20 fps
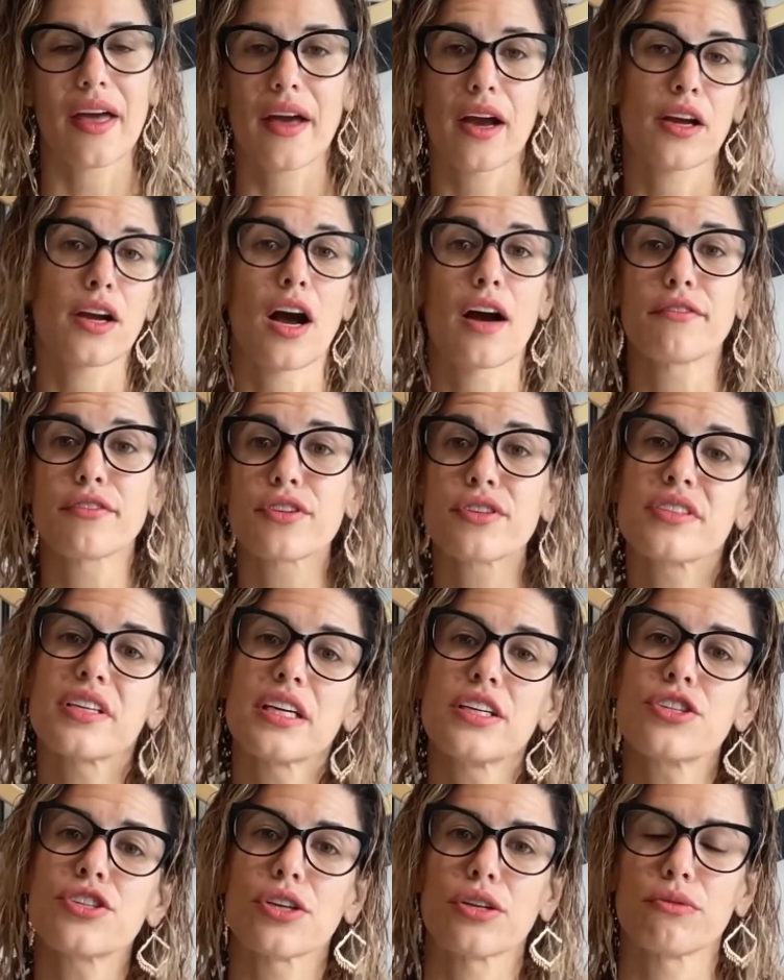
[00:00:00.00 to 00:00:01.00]
a
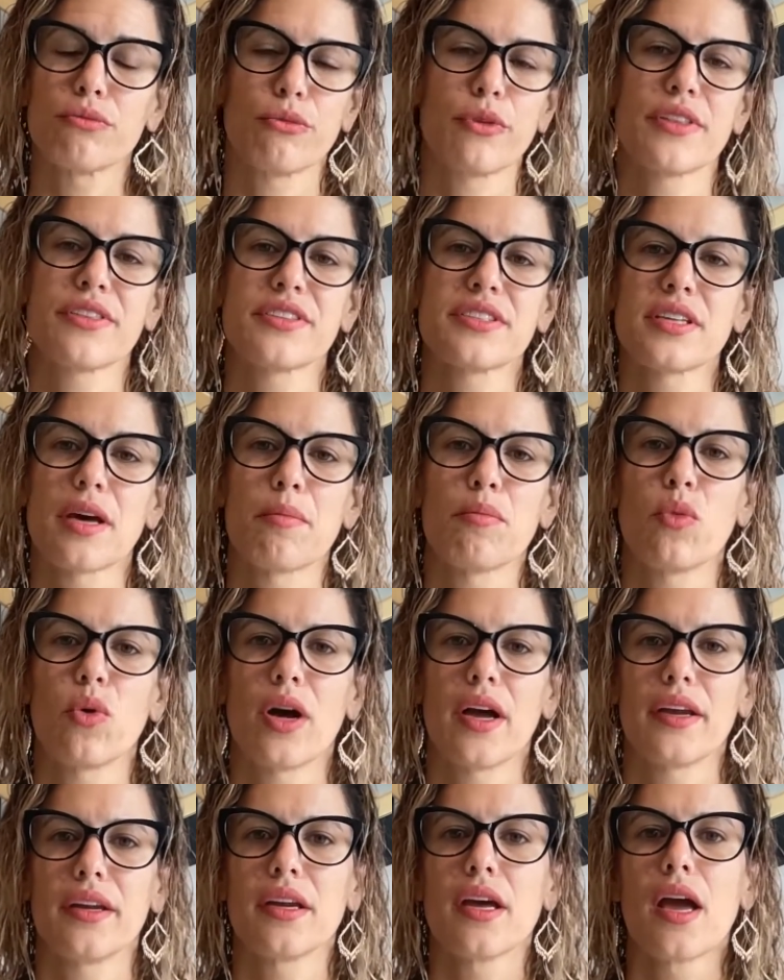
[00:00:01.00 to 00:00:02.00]
conversation with
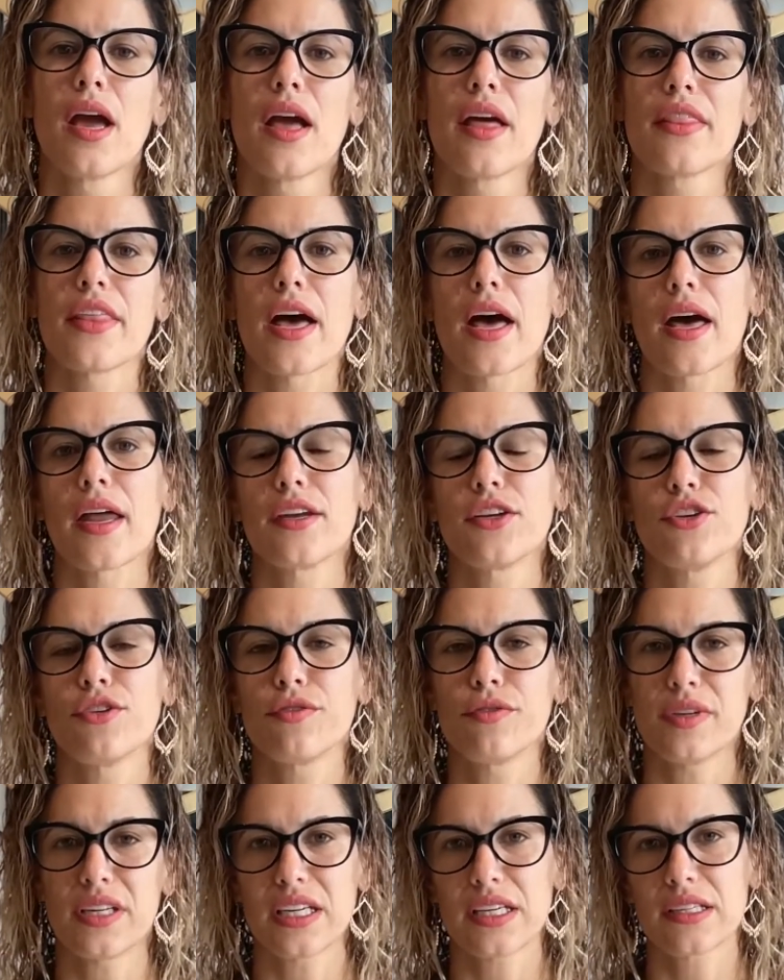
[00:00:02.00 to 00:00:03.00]
someone that
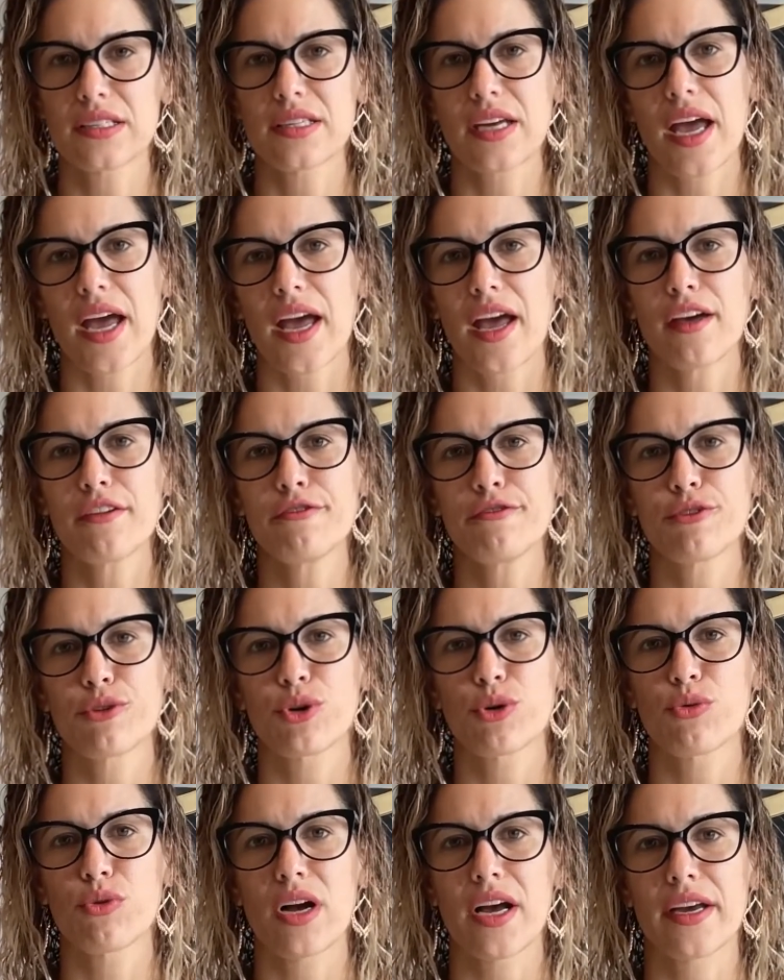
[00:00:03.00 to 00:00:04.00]
you've needed to have
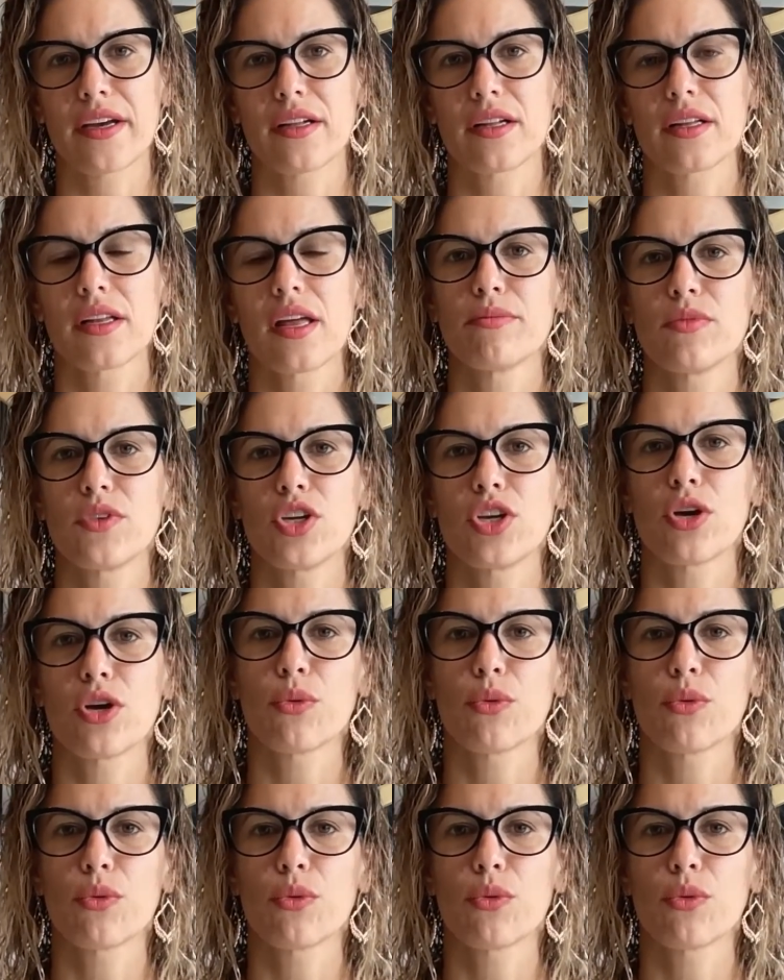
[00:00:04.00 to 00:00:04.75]
for a while, you know,